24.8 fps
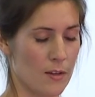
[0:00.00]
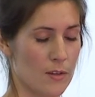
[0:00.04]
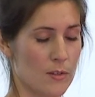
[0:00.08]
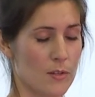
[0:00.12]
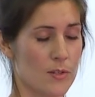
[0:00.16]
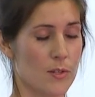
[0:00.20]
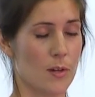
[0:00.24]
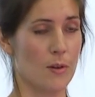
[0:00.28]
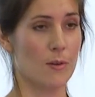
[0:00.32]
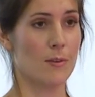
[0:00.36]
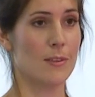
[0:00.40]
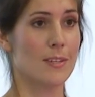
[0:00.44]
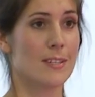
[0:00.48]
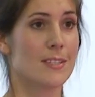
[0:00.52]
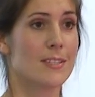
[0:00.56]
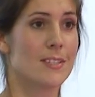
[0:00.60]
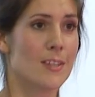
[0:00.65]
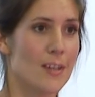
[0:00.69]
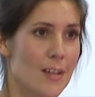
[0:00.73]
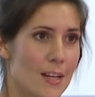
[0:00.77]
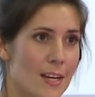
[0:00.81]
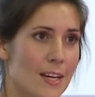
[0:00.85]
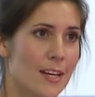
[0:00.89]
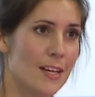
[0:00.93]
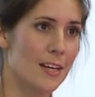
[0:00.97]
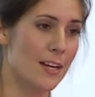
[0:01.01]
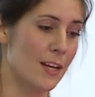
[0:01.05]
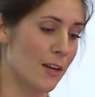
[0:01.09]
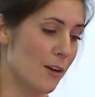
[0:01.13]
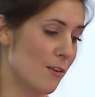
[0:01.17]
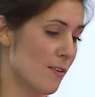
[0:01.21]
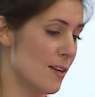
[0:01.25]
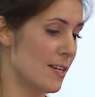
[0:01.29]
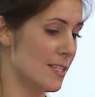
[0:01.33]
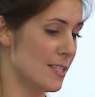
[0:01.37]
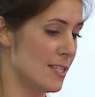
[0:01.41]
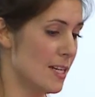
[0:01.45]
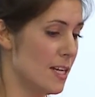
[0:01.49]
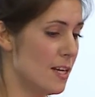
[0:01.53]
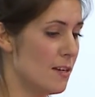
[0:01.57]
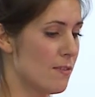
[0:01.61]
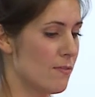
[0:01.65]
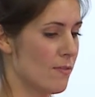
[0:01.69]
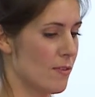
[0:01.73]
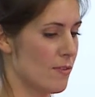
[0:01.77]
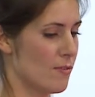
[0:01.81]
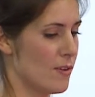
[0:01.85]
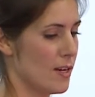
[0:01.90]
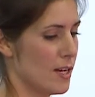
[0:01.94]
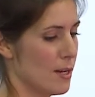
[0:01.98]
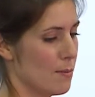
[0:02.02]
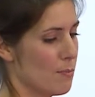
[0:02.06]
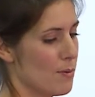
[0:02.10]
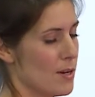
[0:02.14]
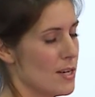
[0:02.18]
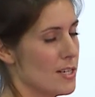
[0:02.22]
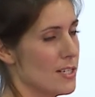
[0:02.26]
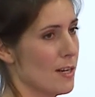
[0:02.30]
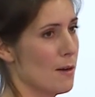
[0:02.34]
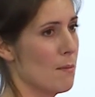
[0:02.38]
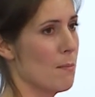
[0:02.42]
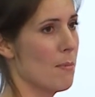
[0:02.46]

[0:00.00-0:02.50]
So there's certainly an increased need for 3D printing